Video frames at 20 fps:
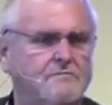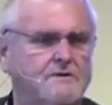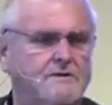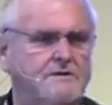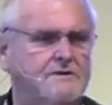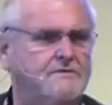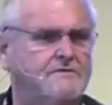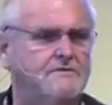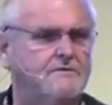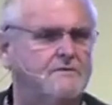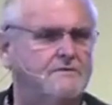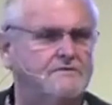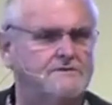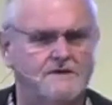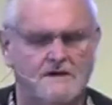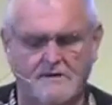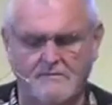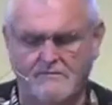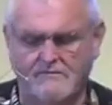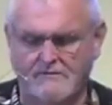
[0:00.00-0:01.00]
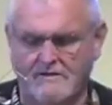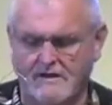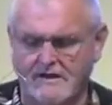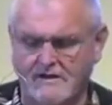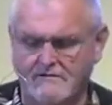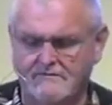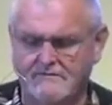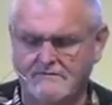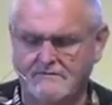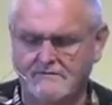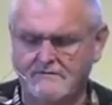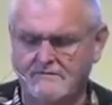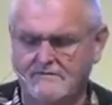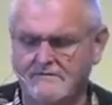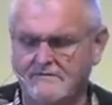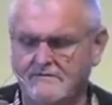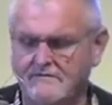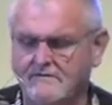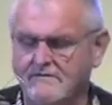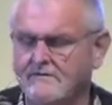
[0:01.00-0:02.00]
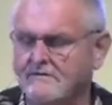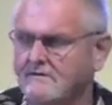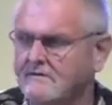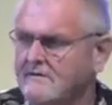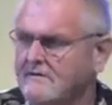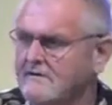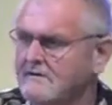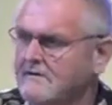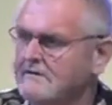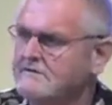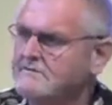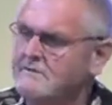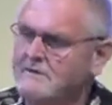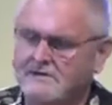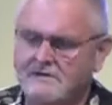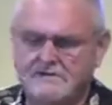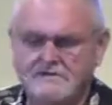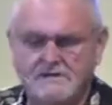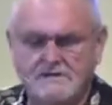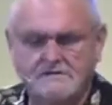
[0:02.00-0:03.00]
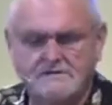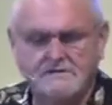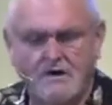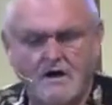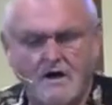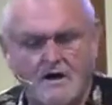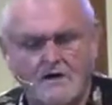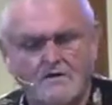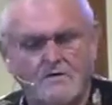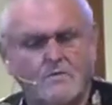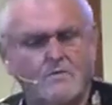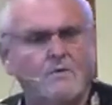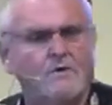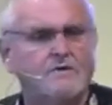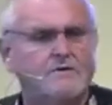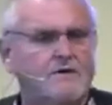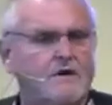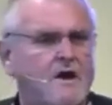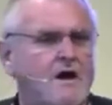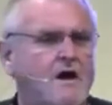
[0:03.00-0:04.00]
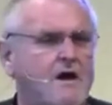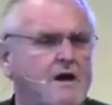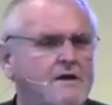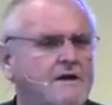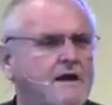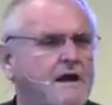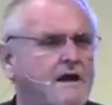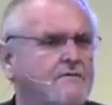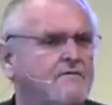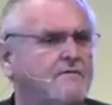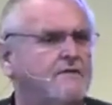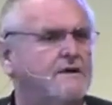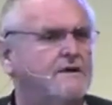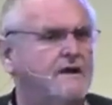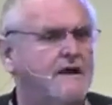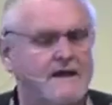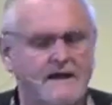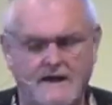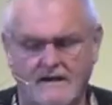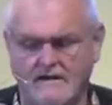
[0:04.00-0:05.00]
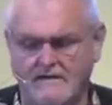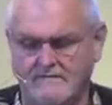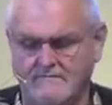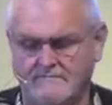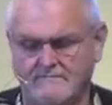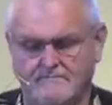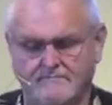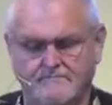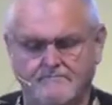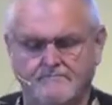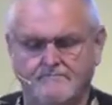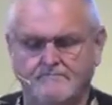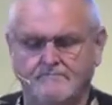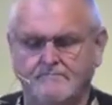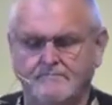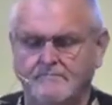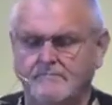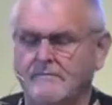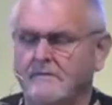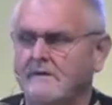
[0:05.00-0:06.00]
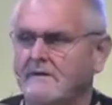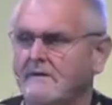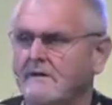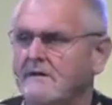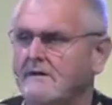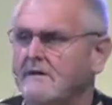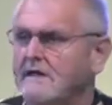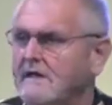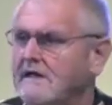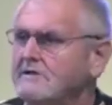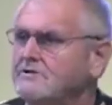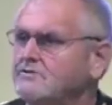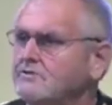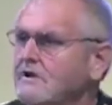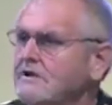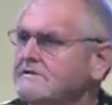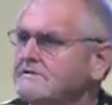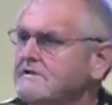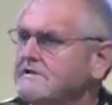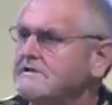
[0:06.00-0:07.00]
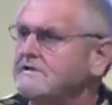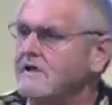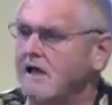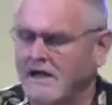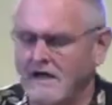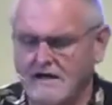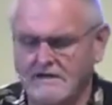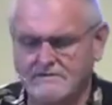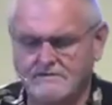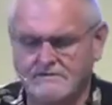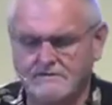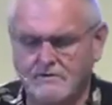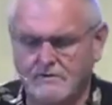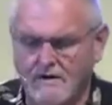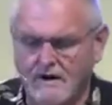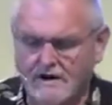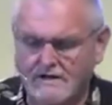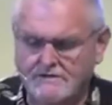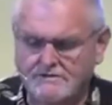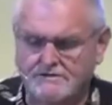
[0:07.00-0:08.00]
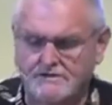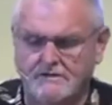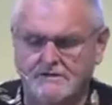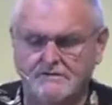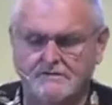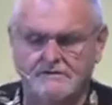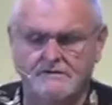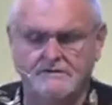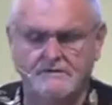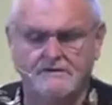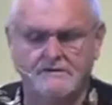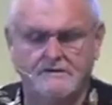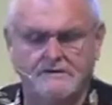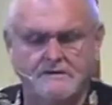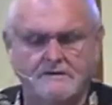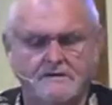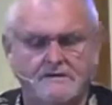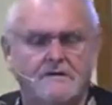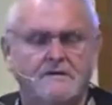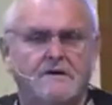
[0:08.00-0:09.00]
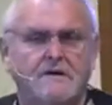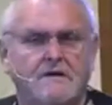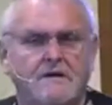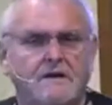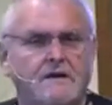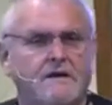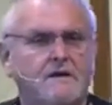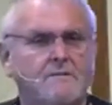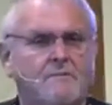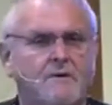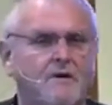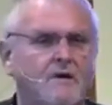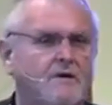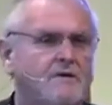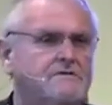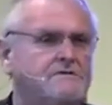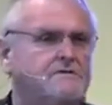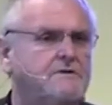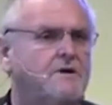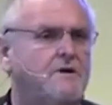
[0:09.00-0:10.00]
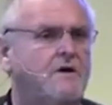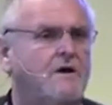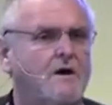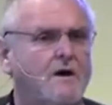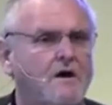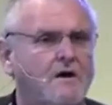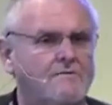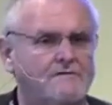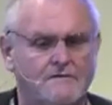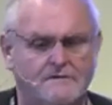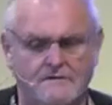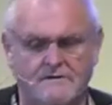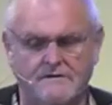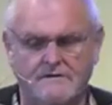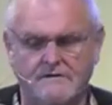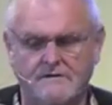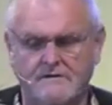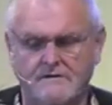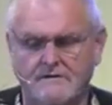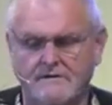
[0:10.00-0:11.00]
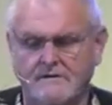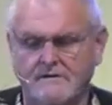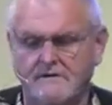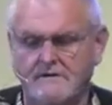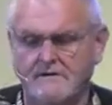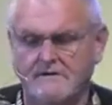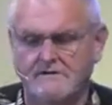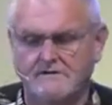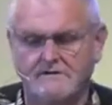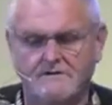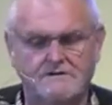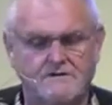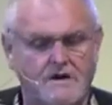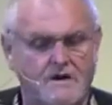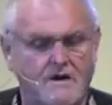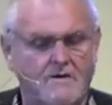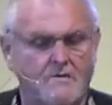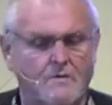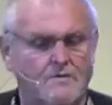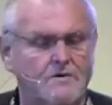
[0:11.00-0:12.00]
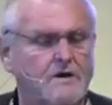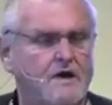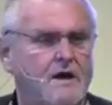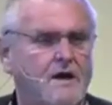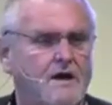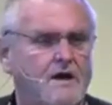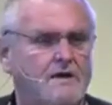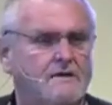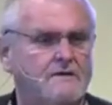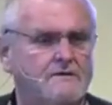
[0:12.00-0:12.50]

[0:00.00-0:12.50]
difficult time of life? It's because he talked with God every day. He trusted God's direction, and he paused often to talk with God.